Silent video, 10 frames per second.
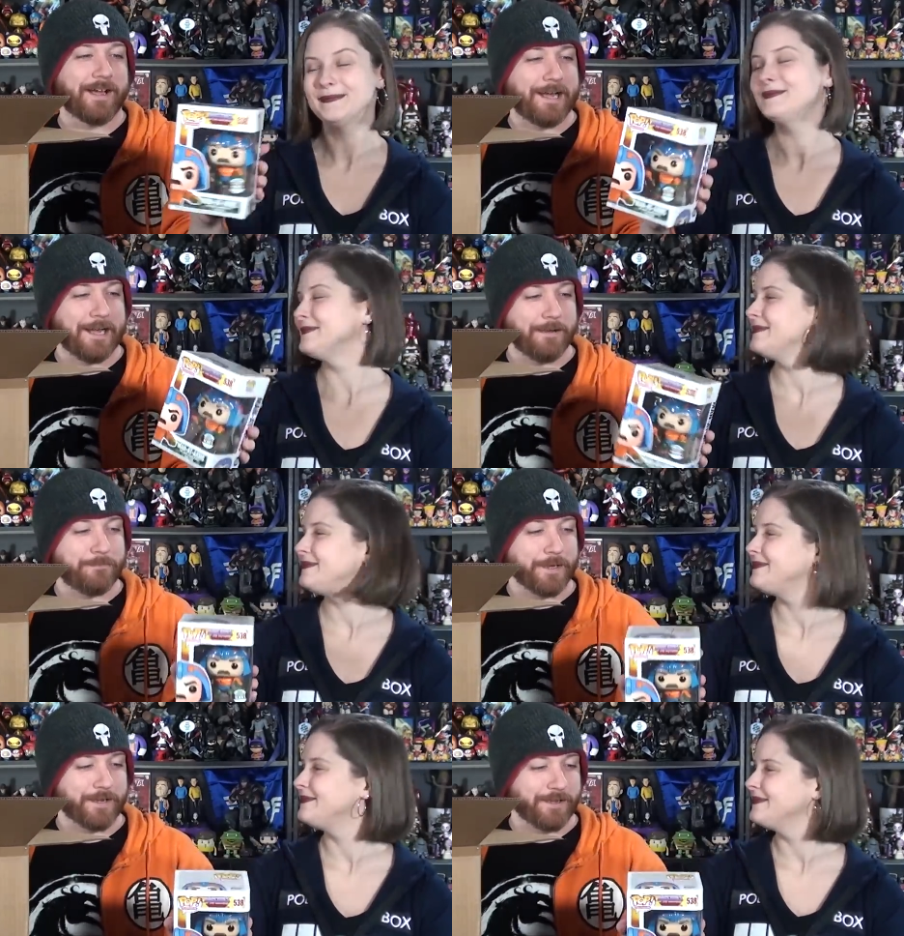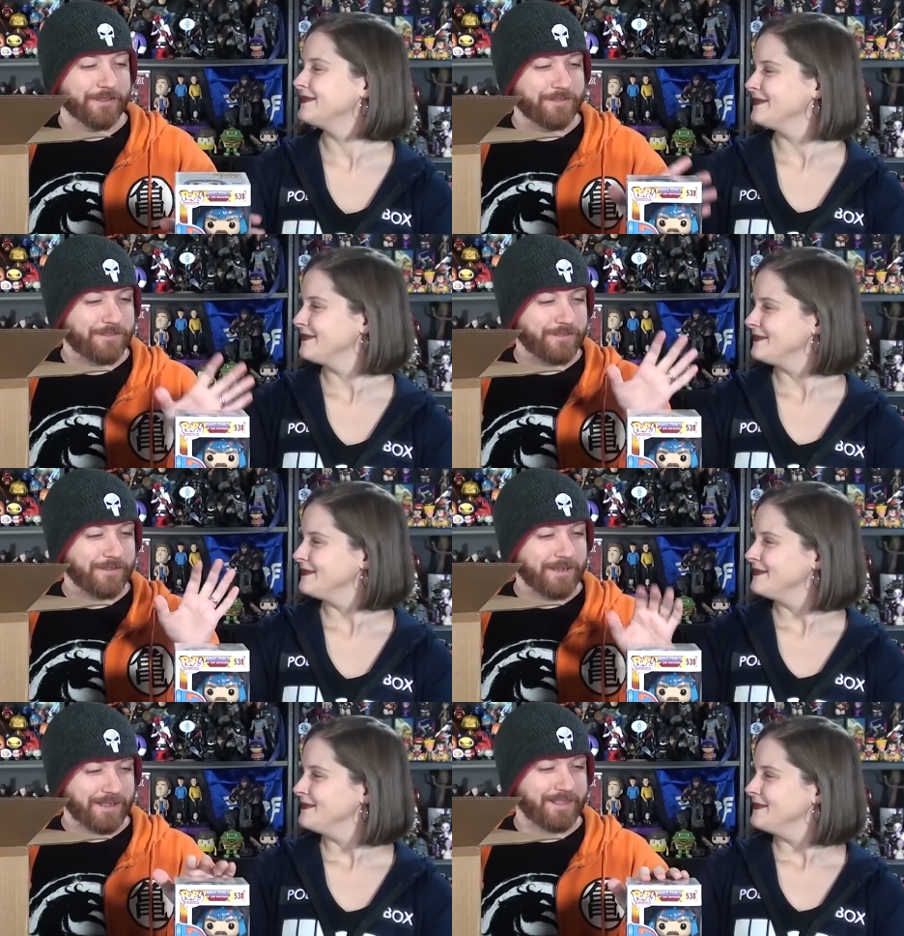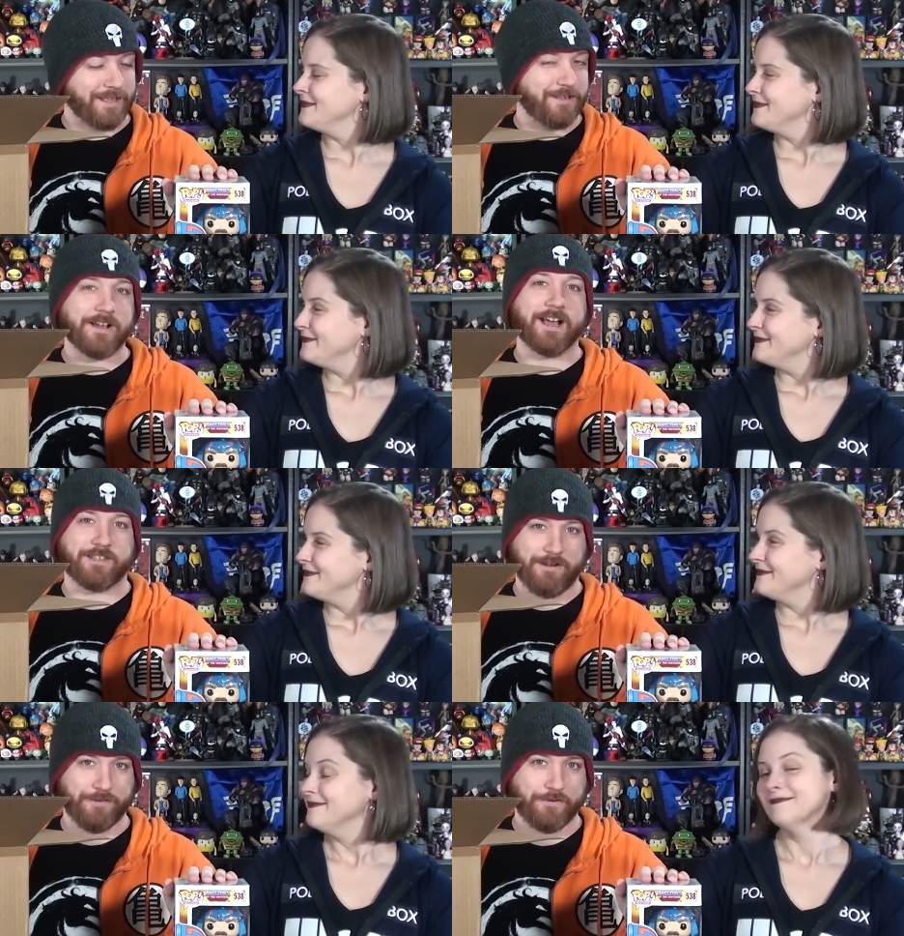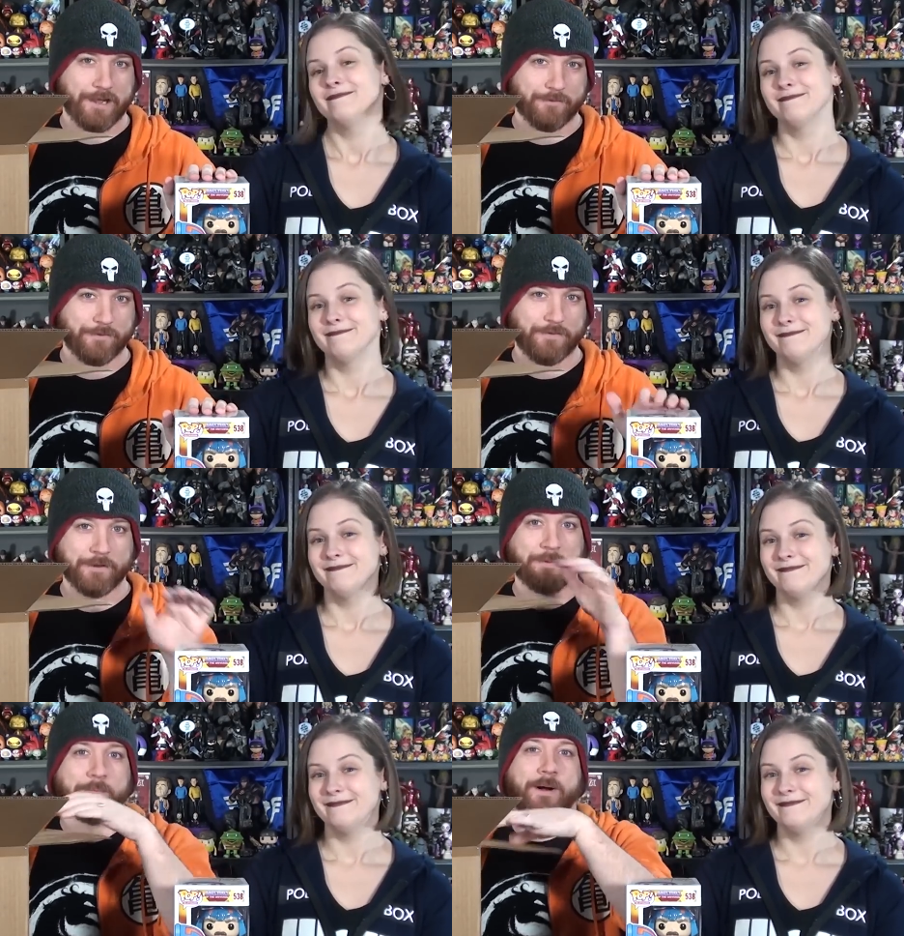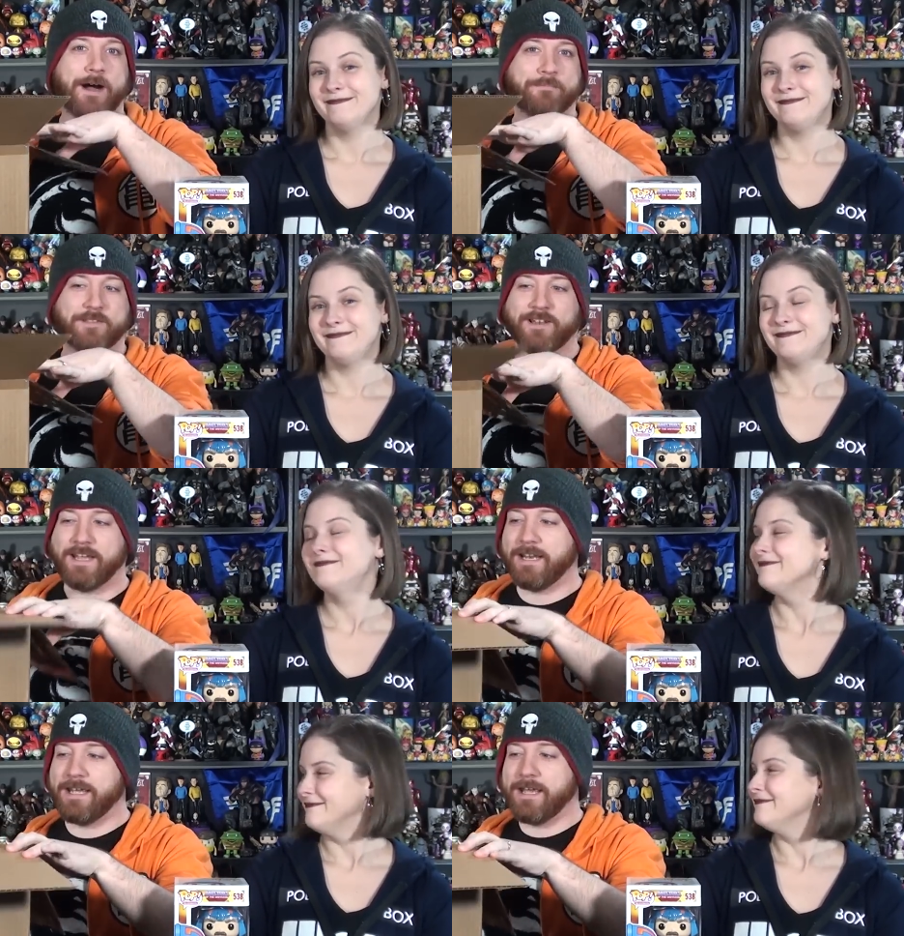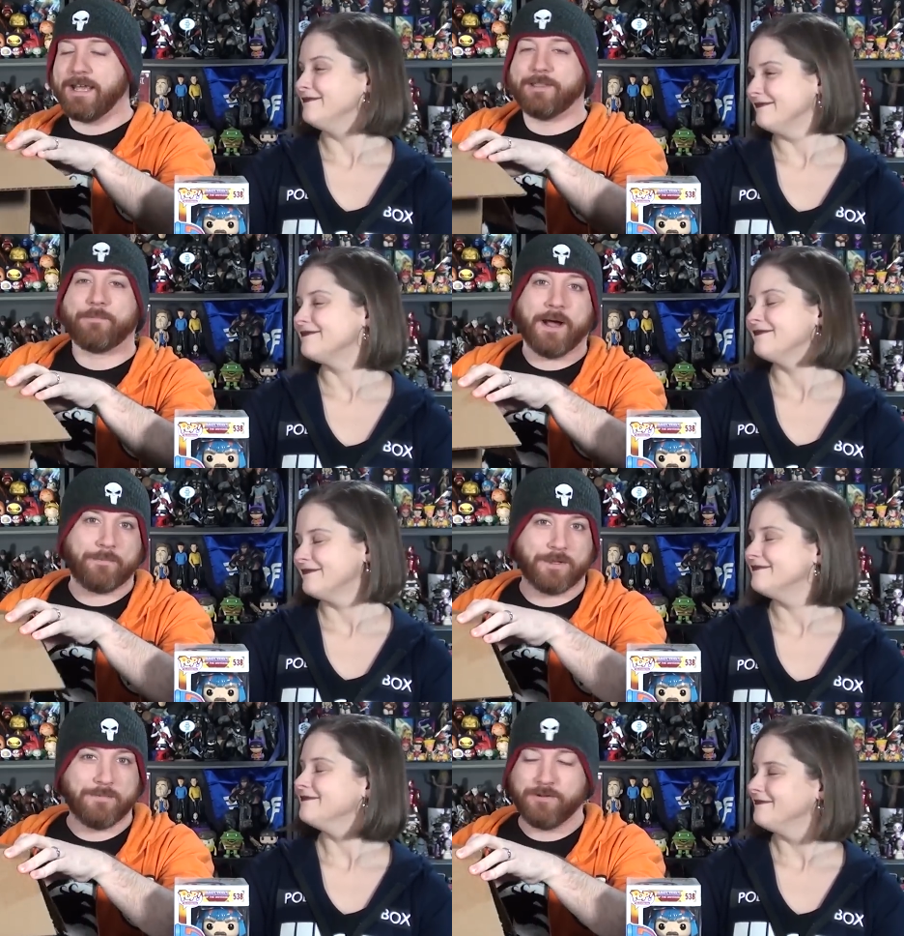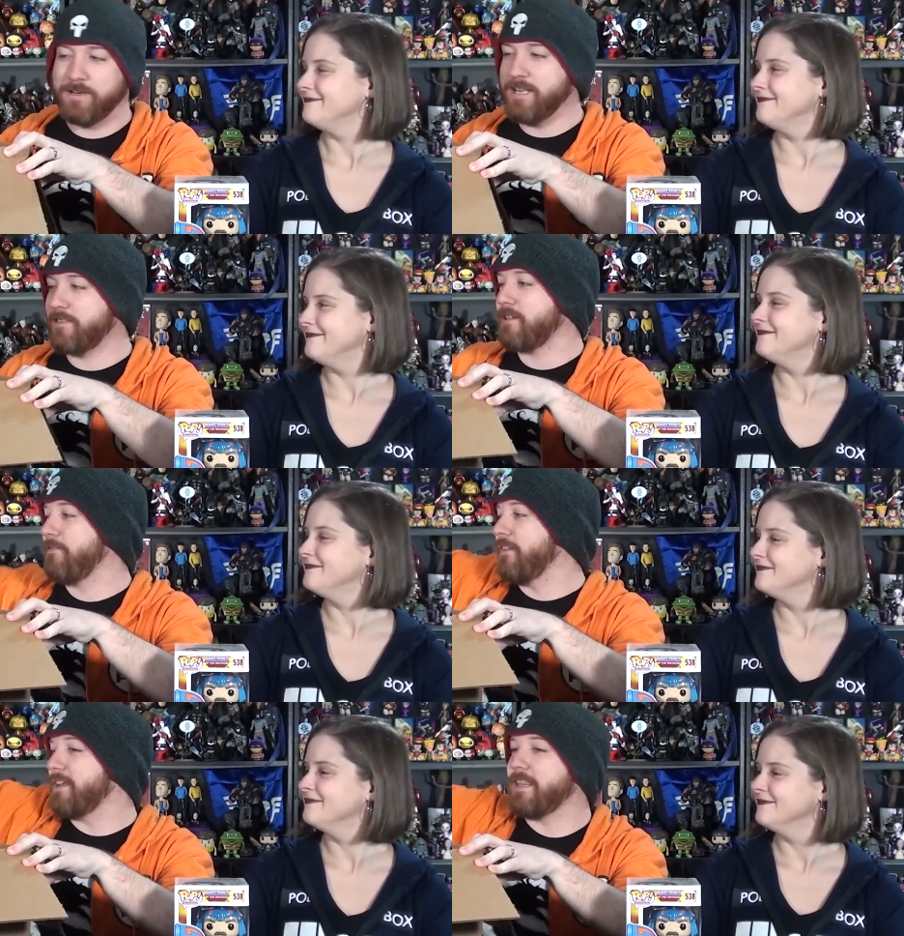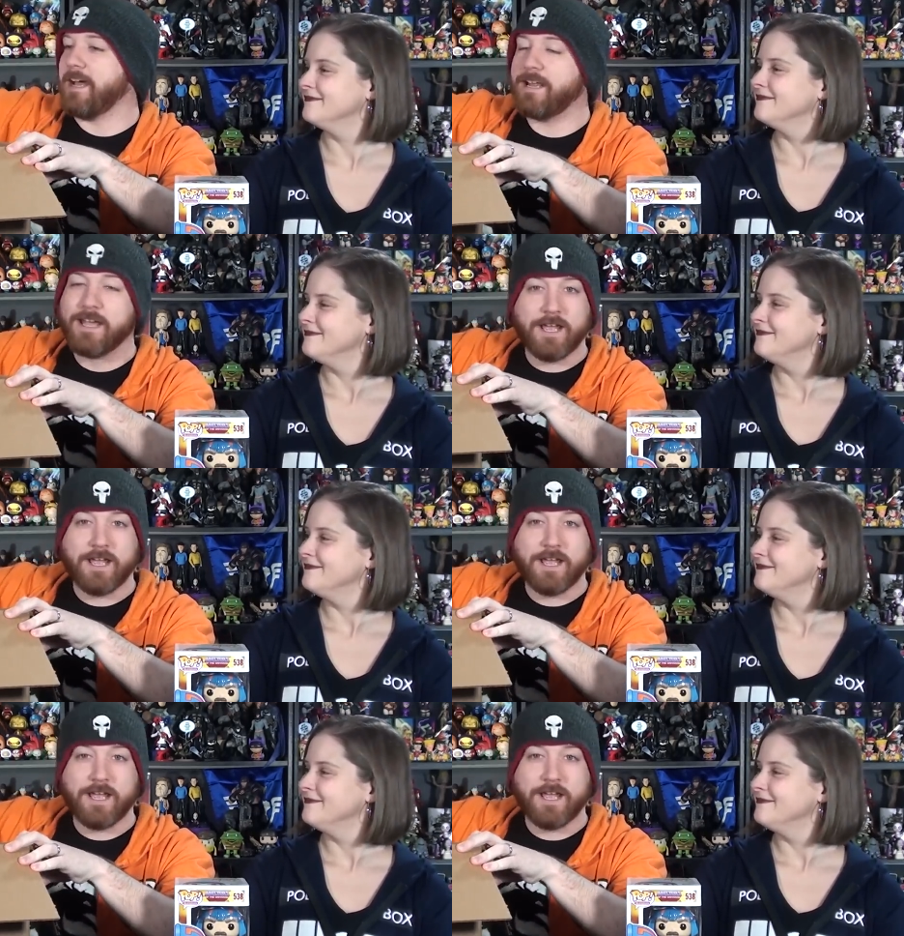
Speaker 1: Uh, because guess you guys all know how we feel about pops lately and the pop community and stuff like that,